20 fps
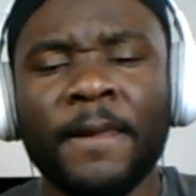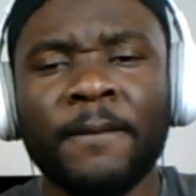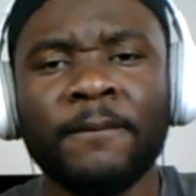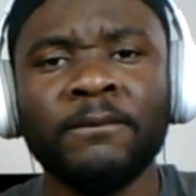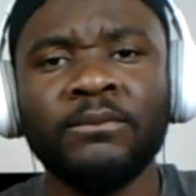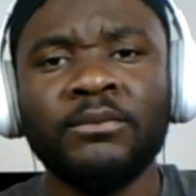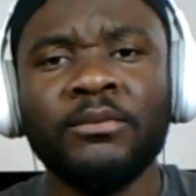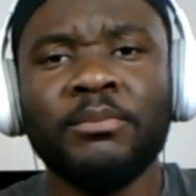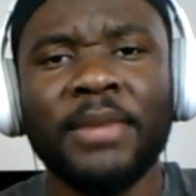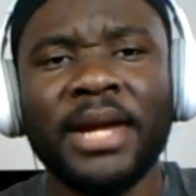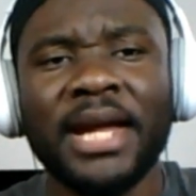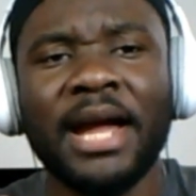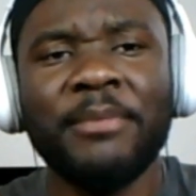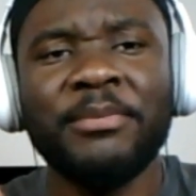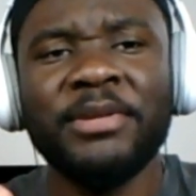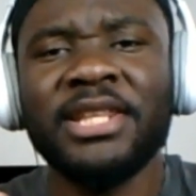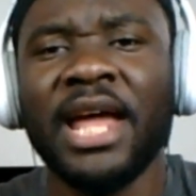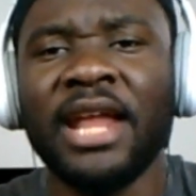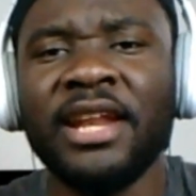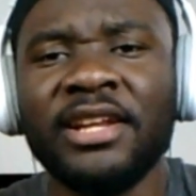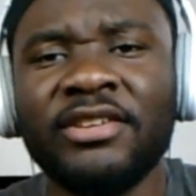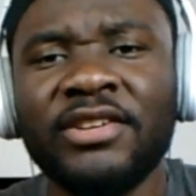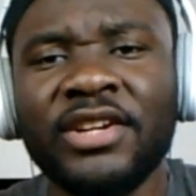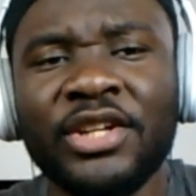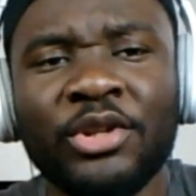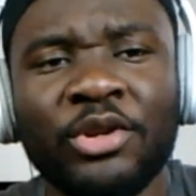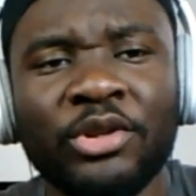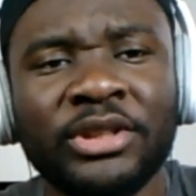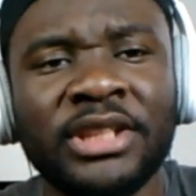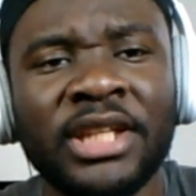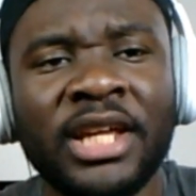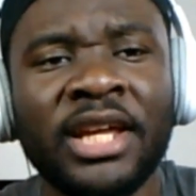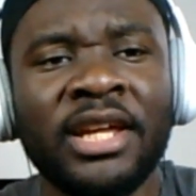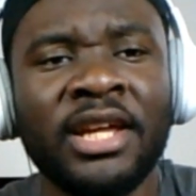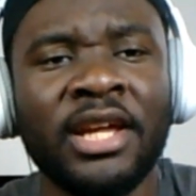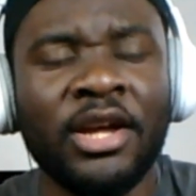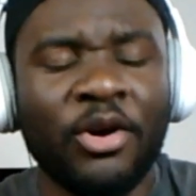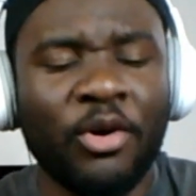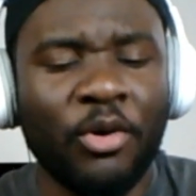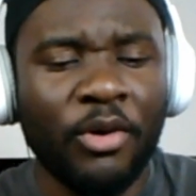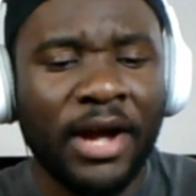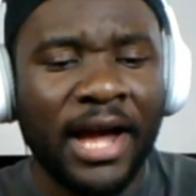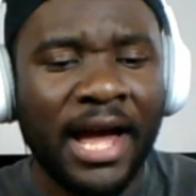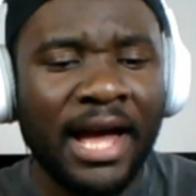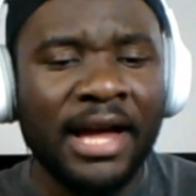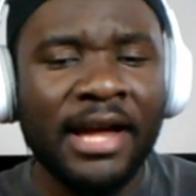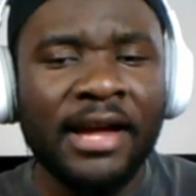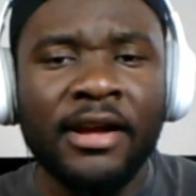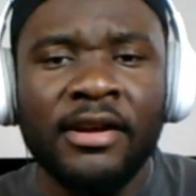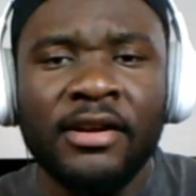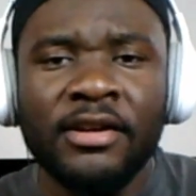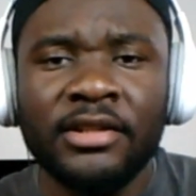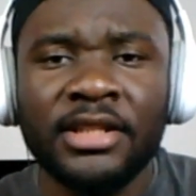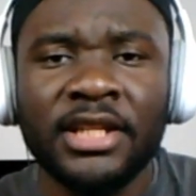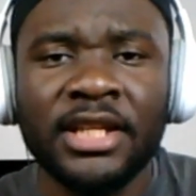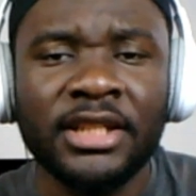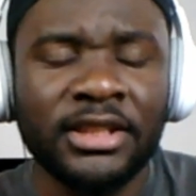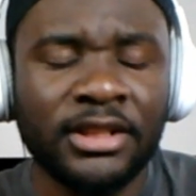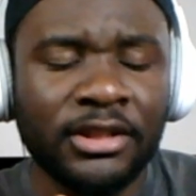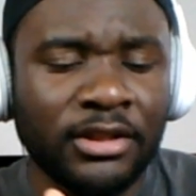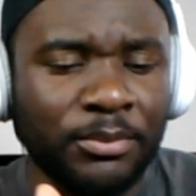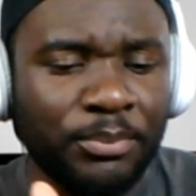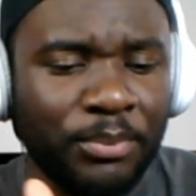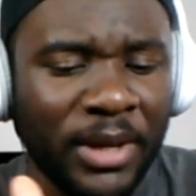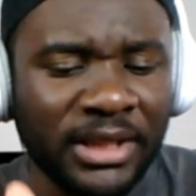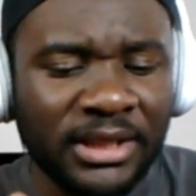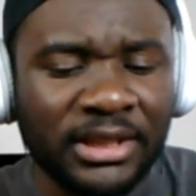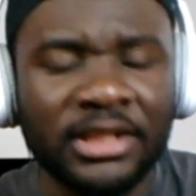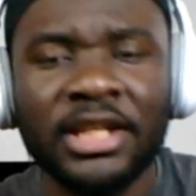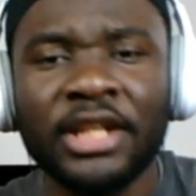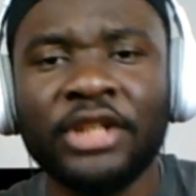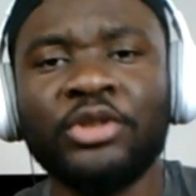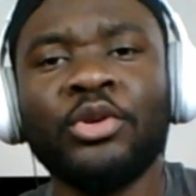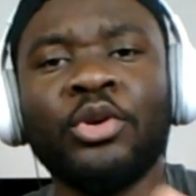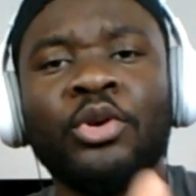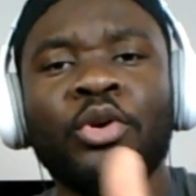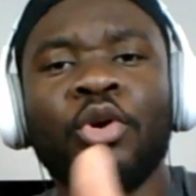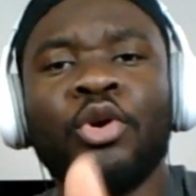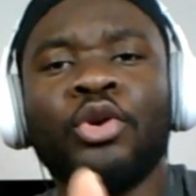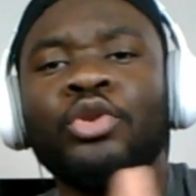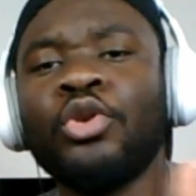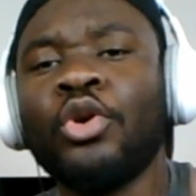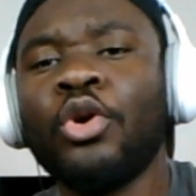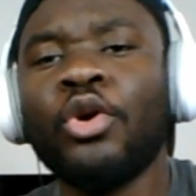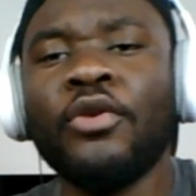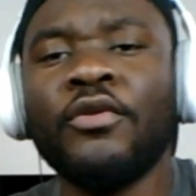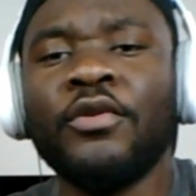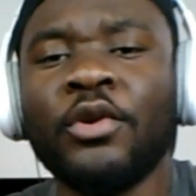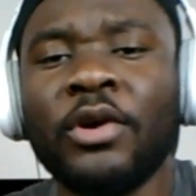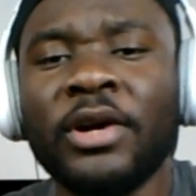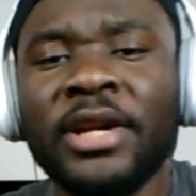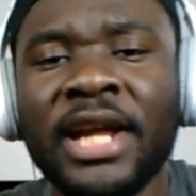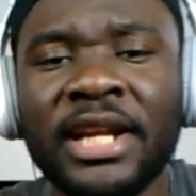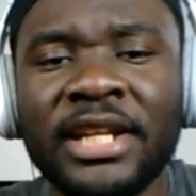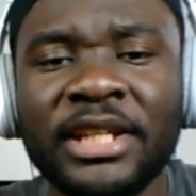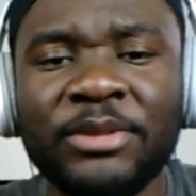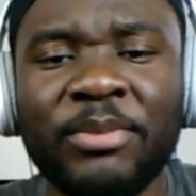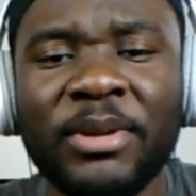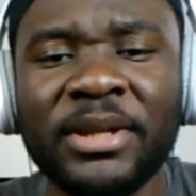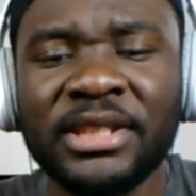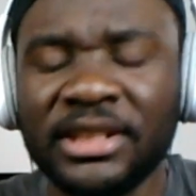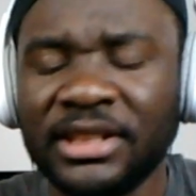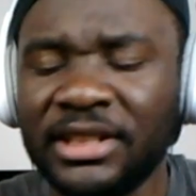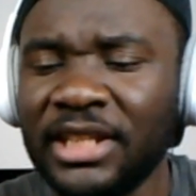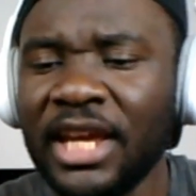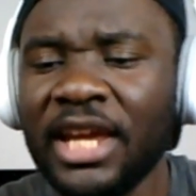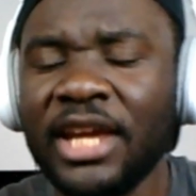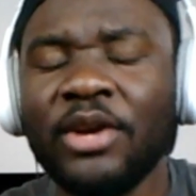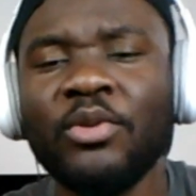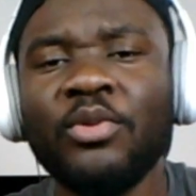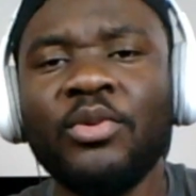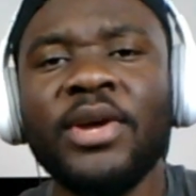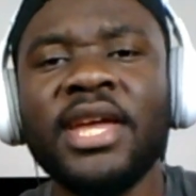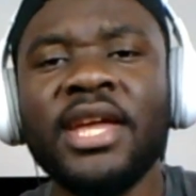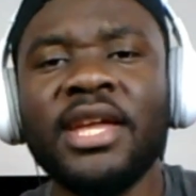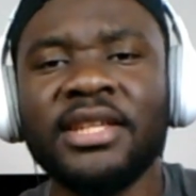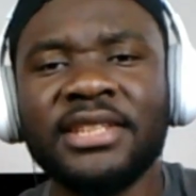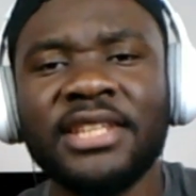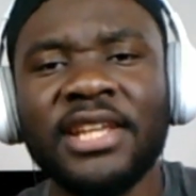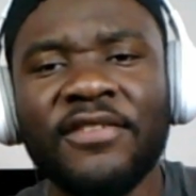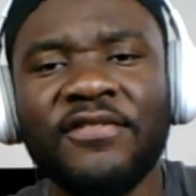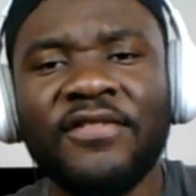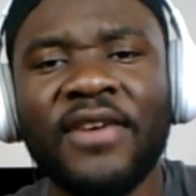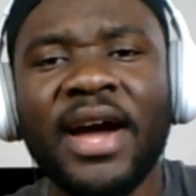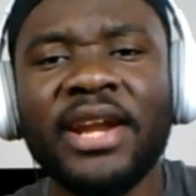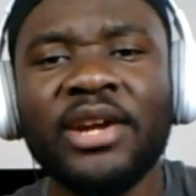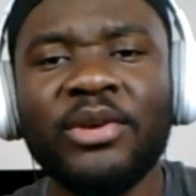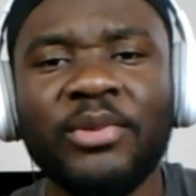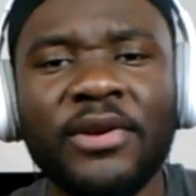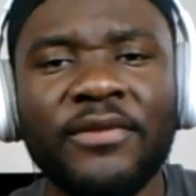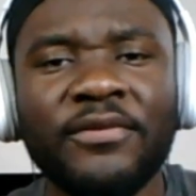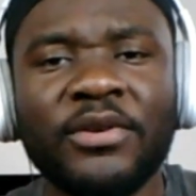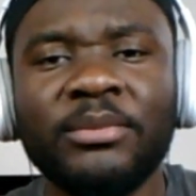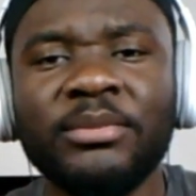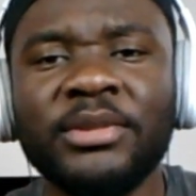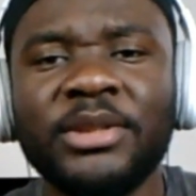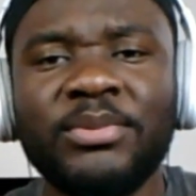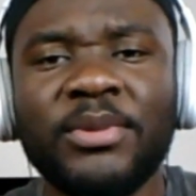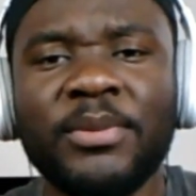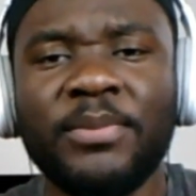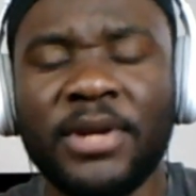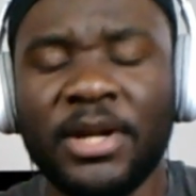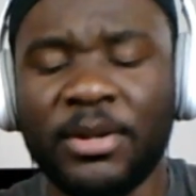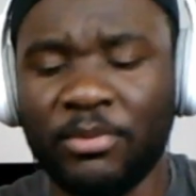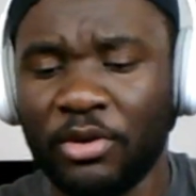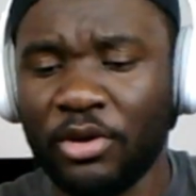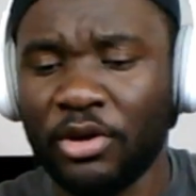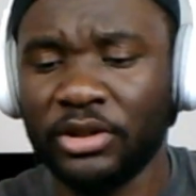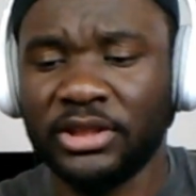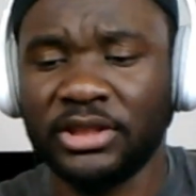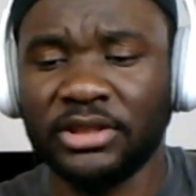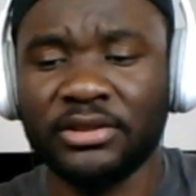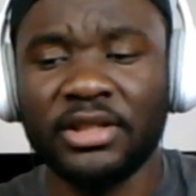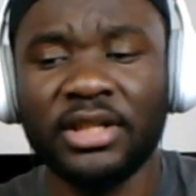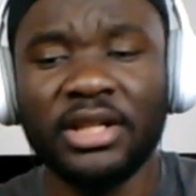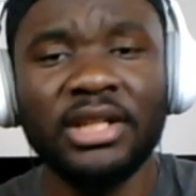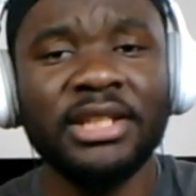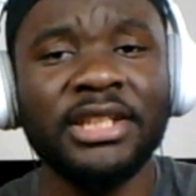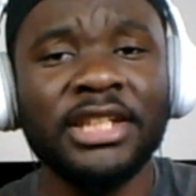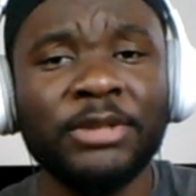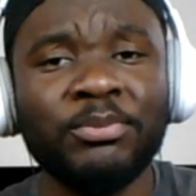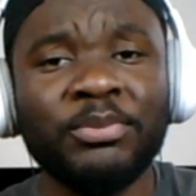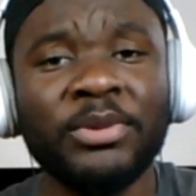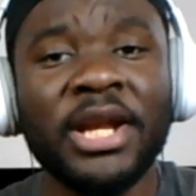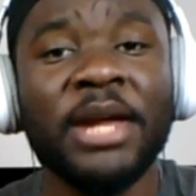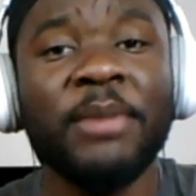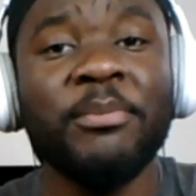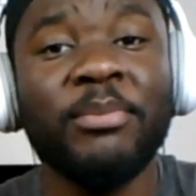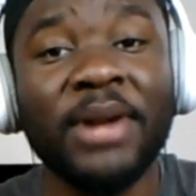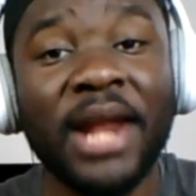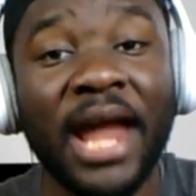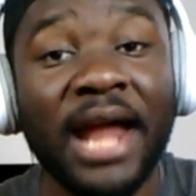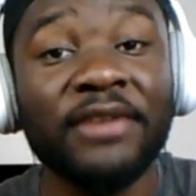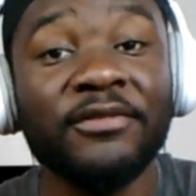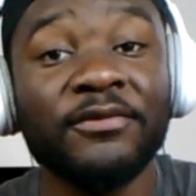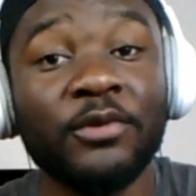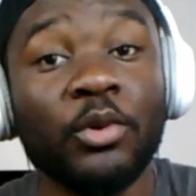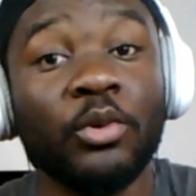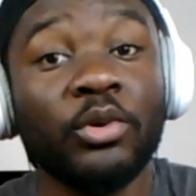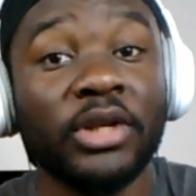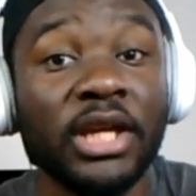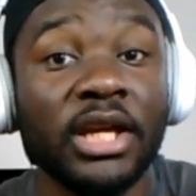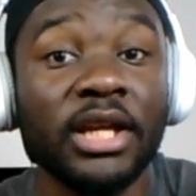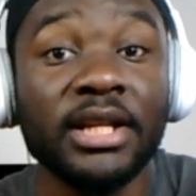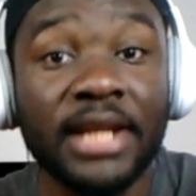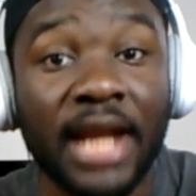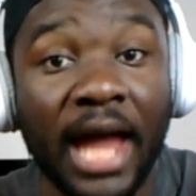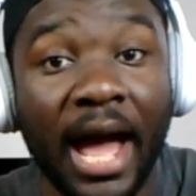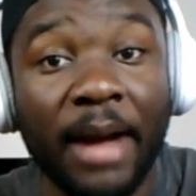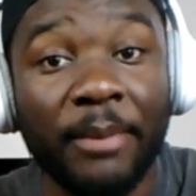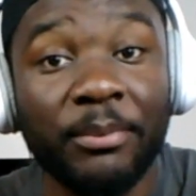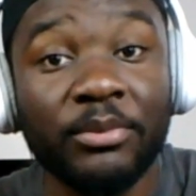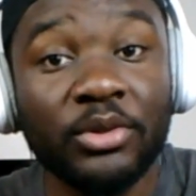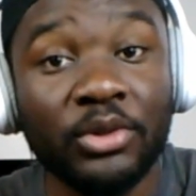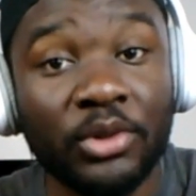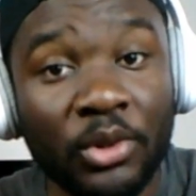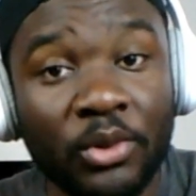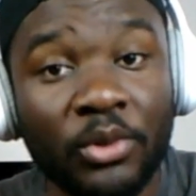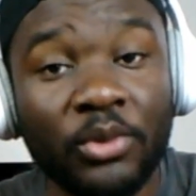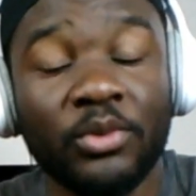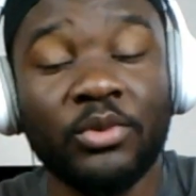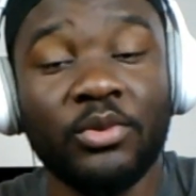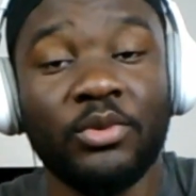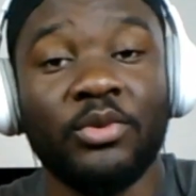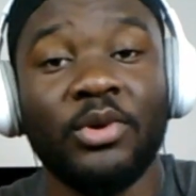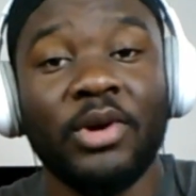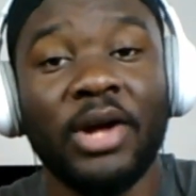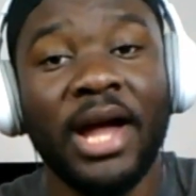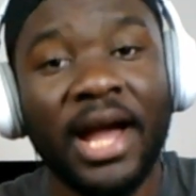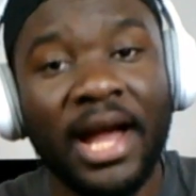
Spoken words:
Make I mean Danny Green no say, Oga, this person they so no go for corner this person, stay away, stay far away from these people then, because this people they plan for kidnap you.